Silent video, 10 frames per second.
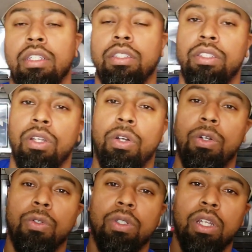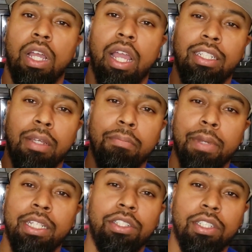So as I
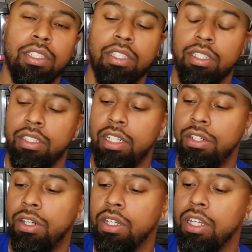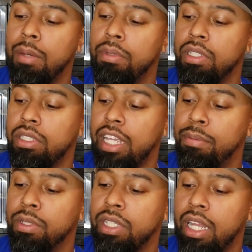mentioned, there are a couple of
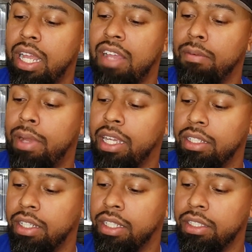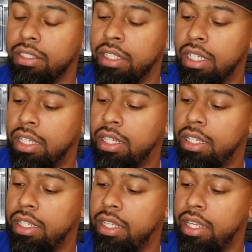staples that I have in my collection,
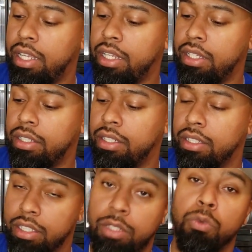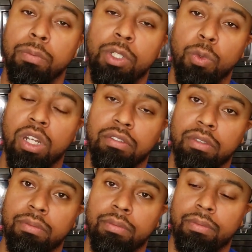and this would be one of
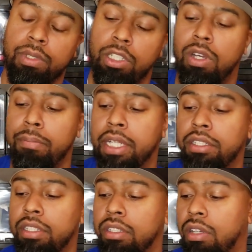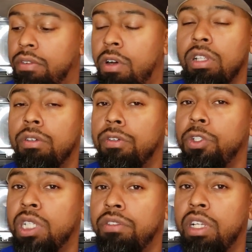them. I mentioned of all the
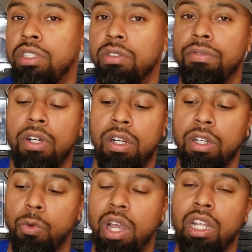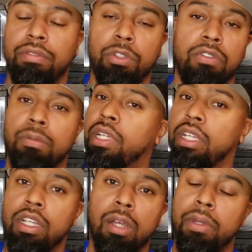reviews I've done so far, quite a few of them can
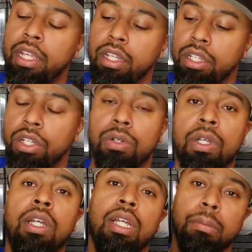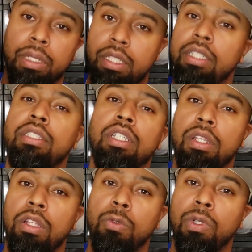come and they can go. But this is
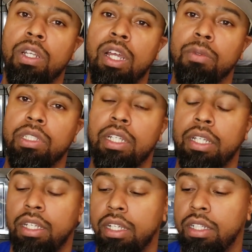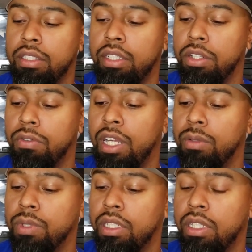another one that I would stick
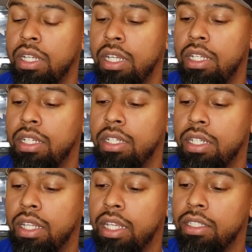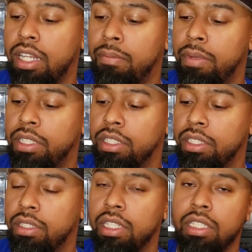around with. Like I said, I
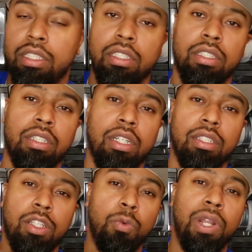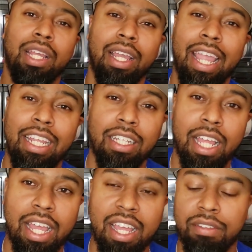mentioned this is somewhere like an
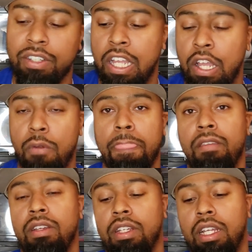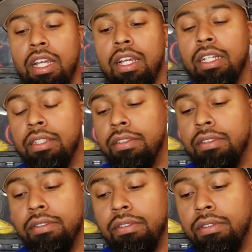8.5,
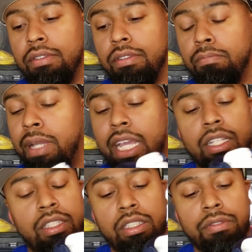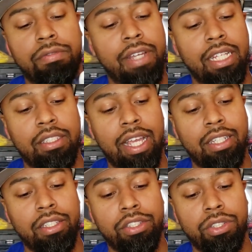and man, it's just a
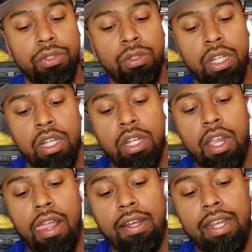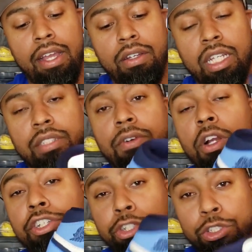fantastic shoe. Now, as far
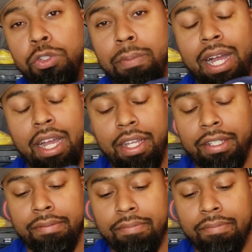as should you buy,